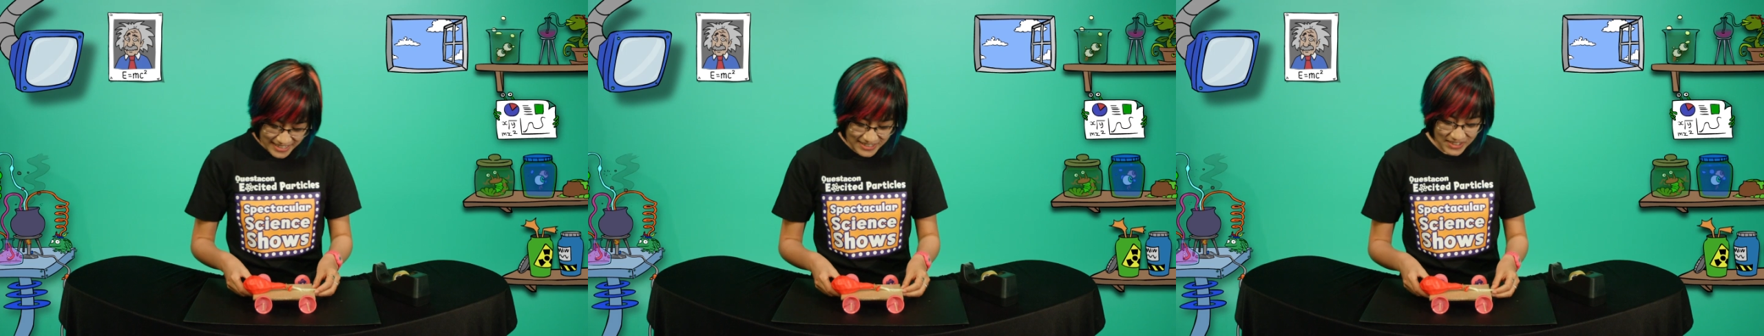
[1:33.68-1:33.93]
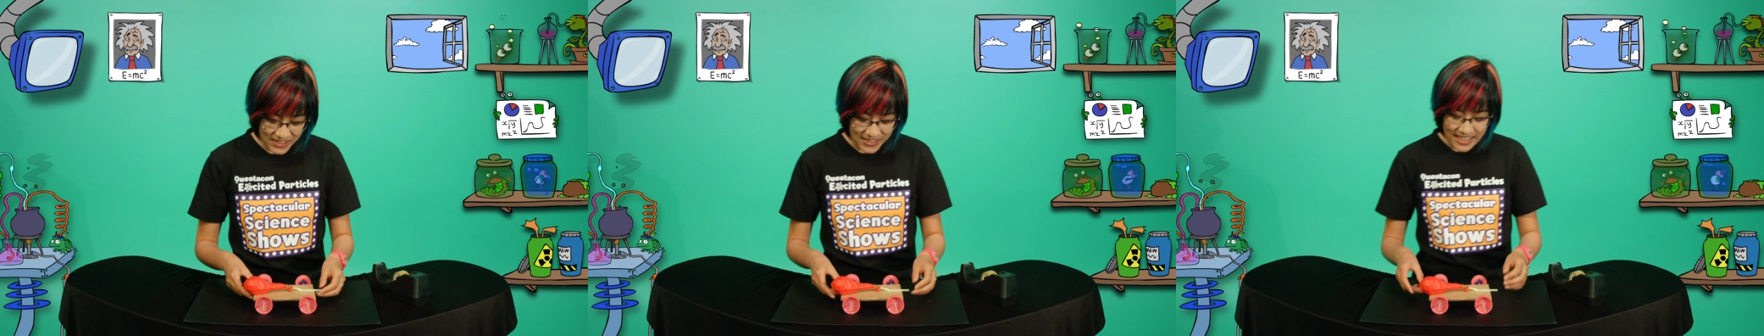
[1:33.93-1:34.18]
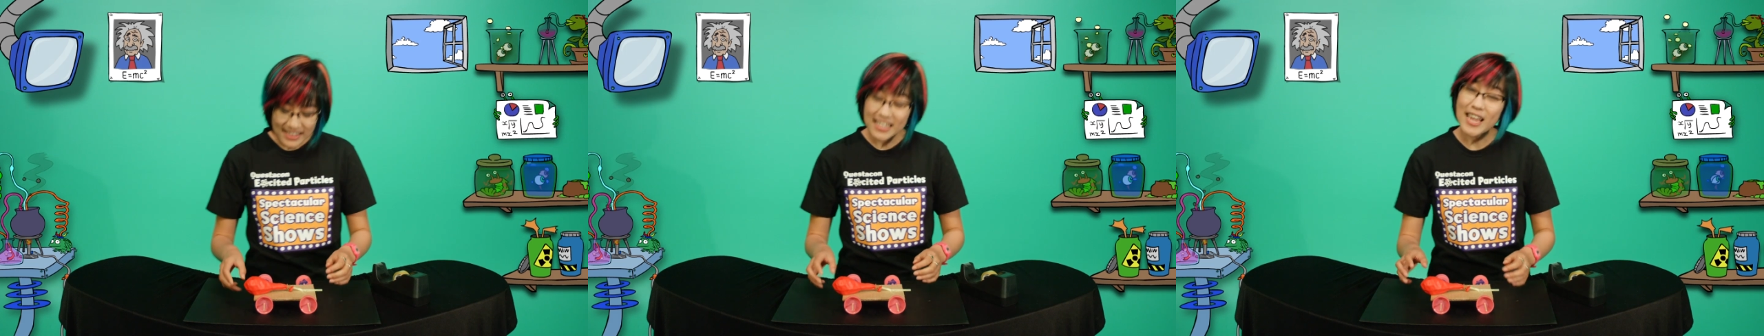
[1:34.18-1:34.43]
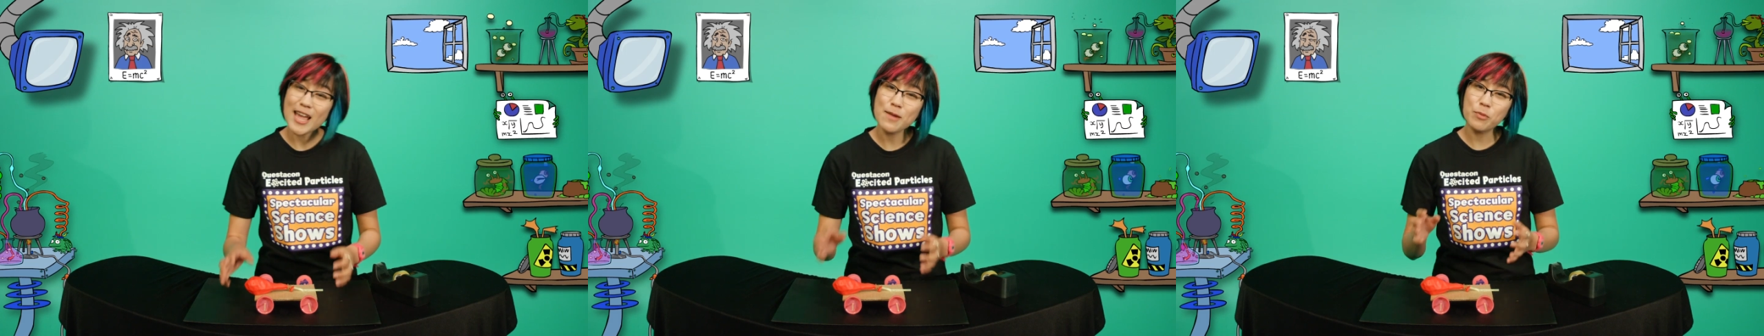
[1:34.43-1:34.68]
So
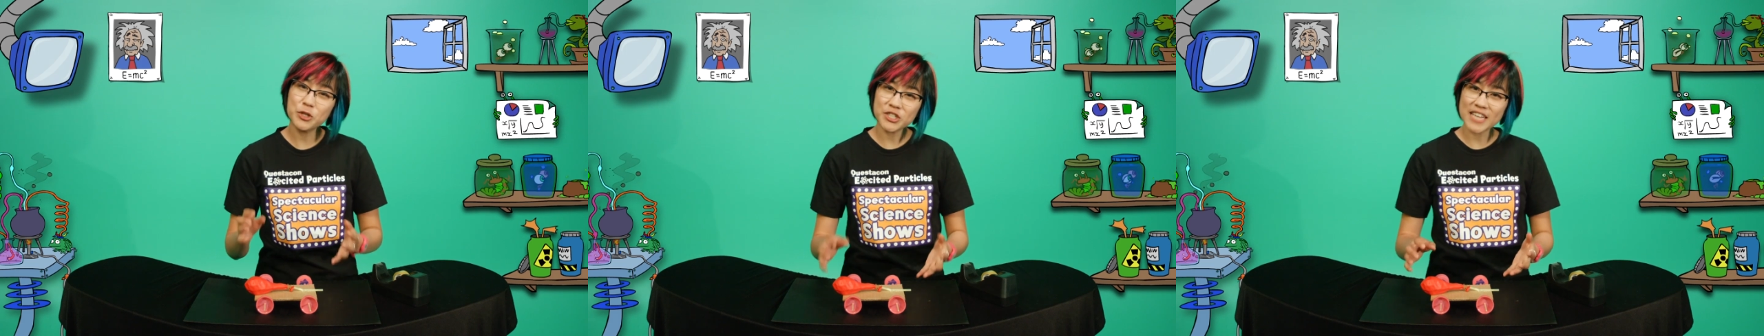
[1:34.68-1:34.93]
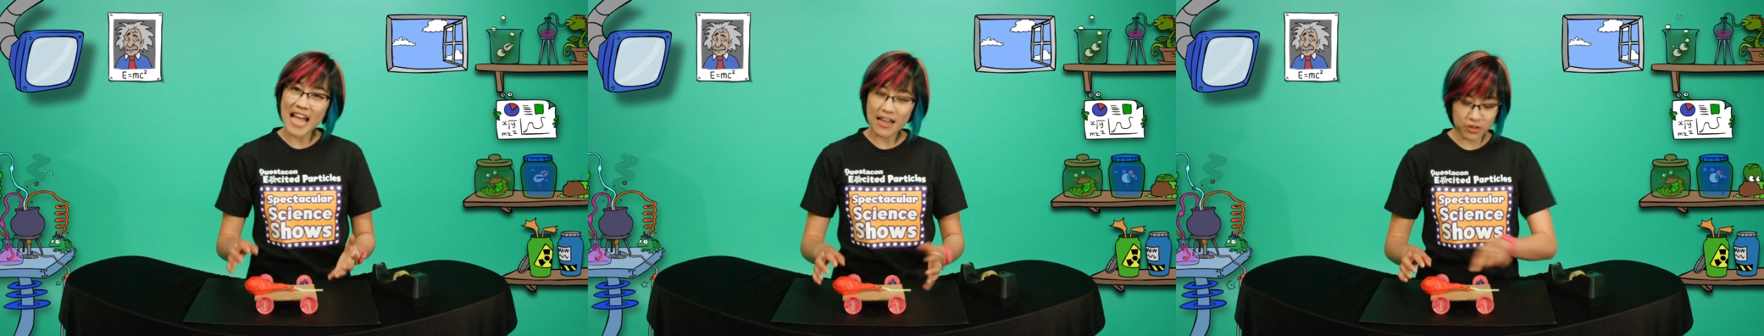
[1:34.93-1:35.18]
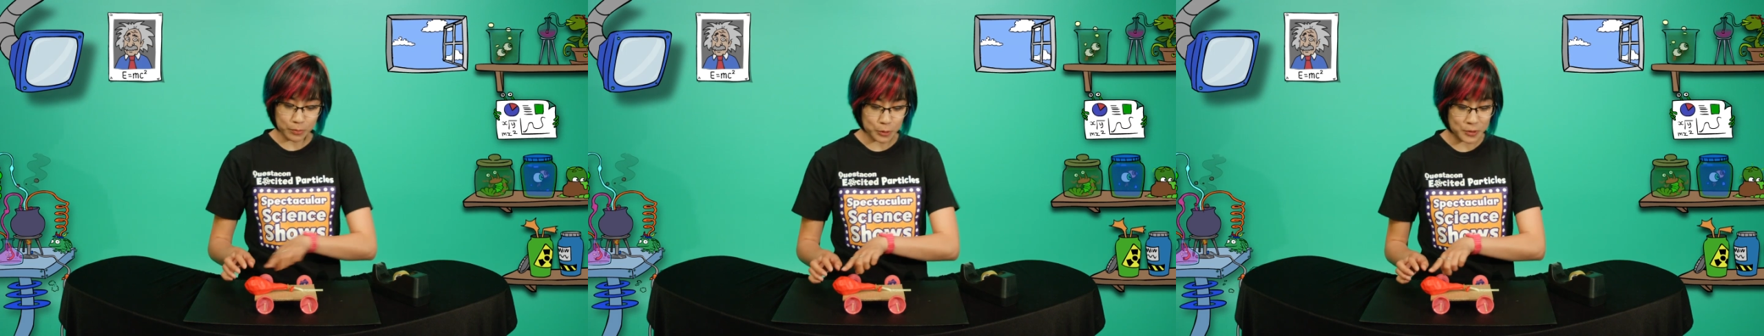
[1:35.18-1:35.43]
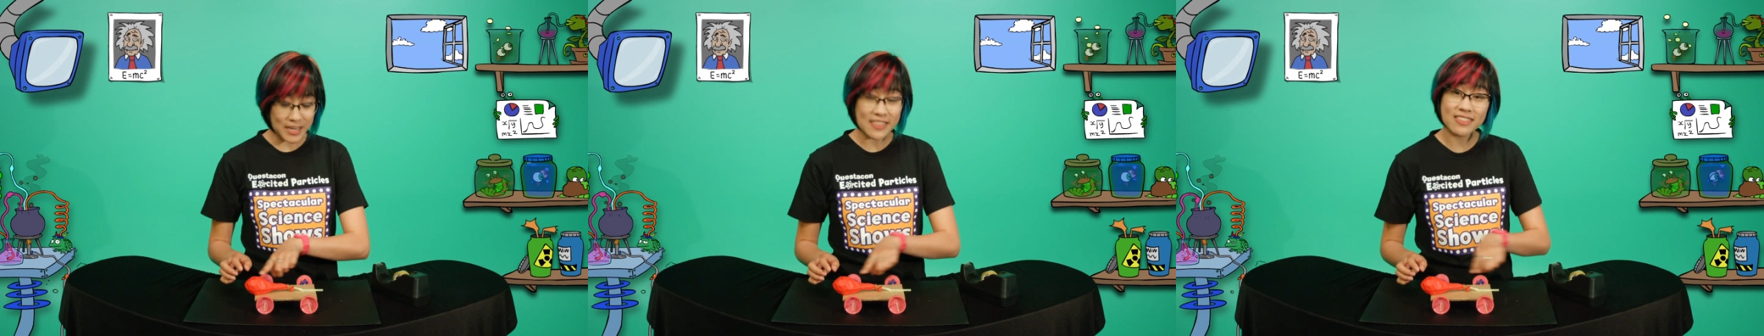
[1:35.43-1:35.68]
the air pushing out of the
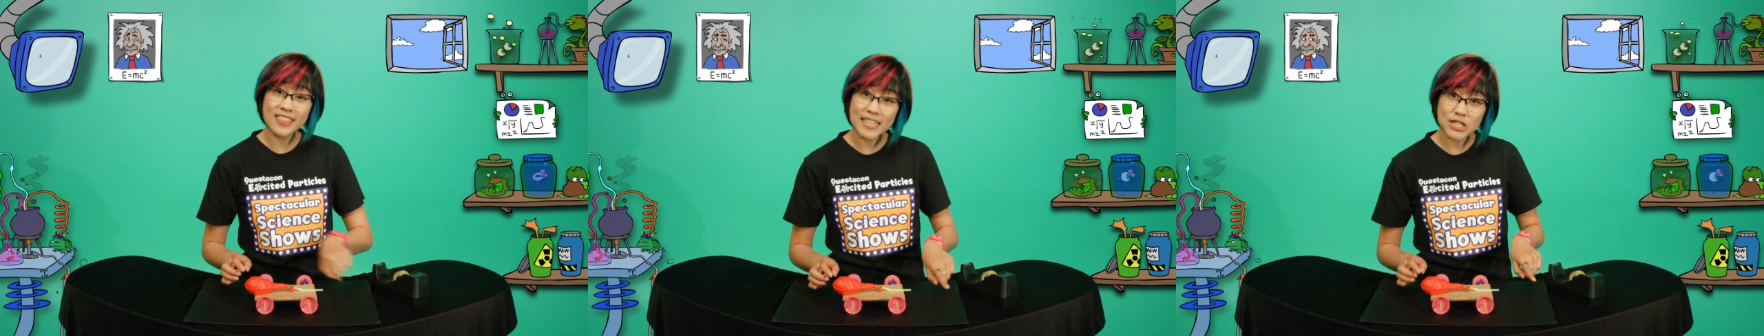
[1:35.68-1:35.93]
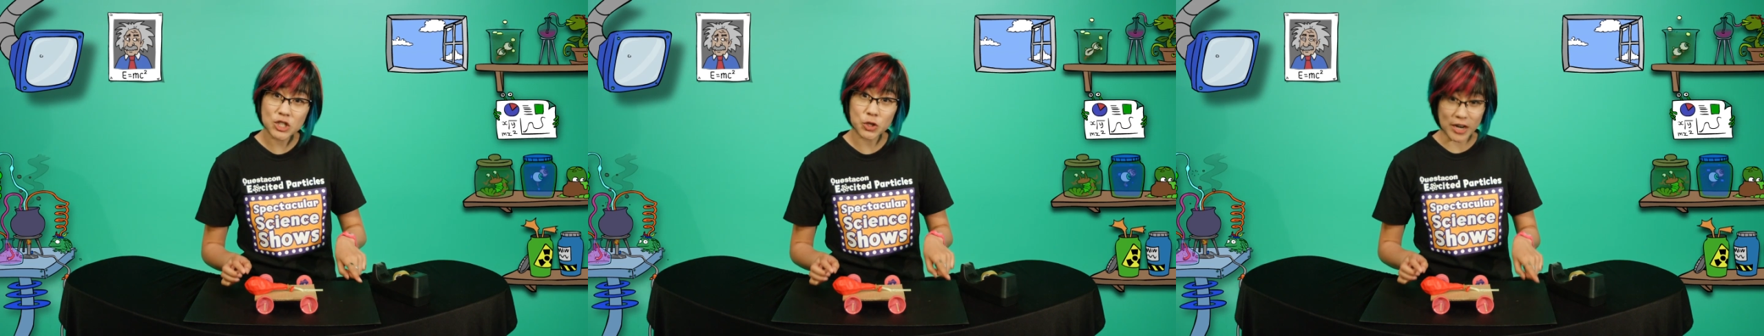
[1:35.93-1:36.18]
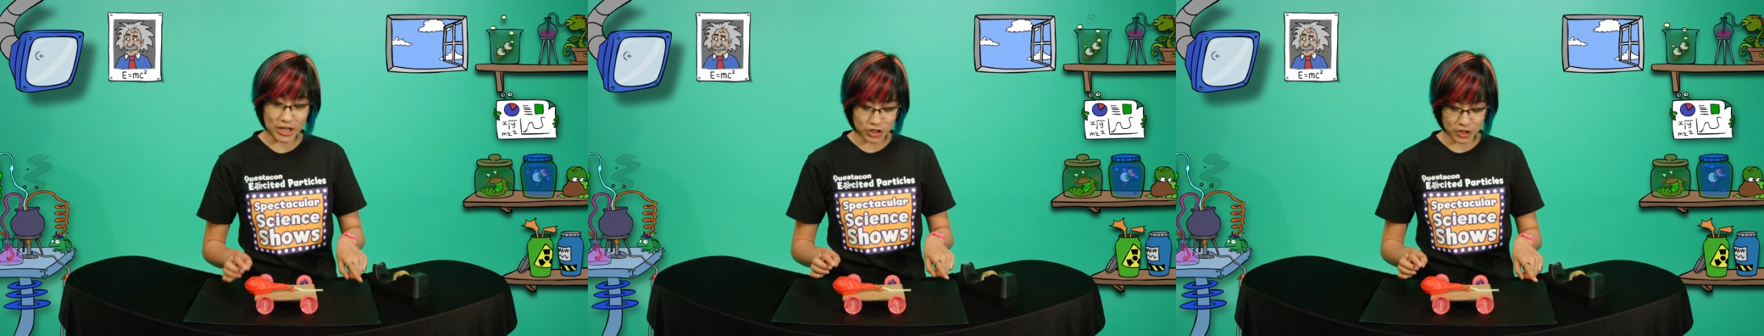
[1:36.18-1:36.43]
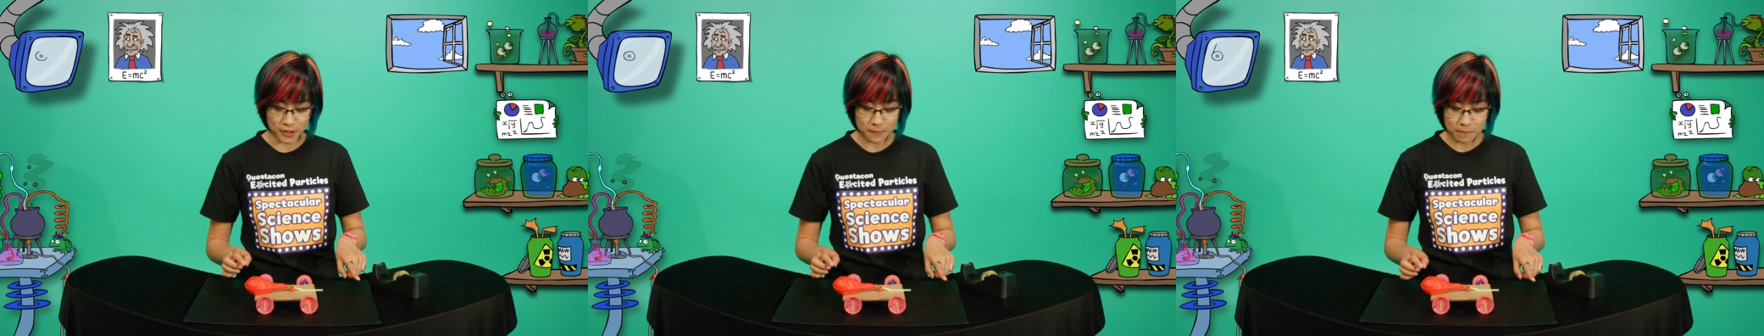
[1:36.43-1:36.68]
balloon in this
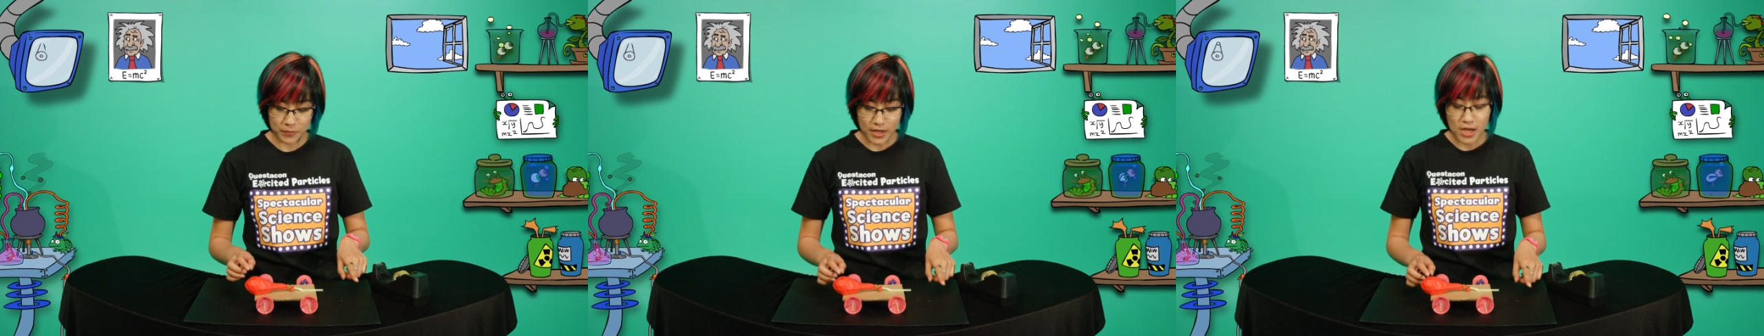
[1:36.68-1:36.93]
direction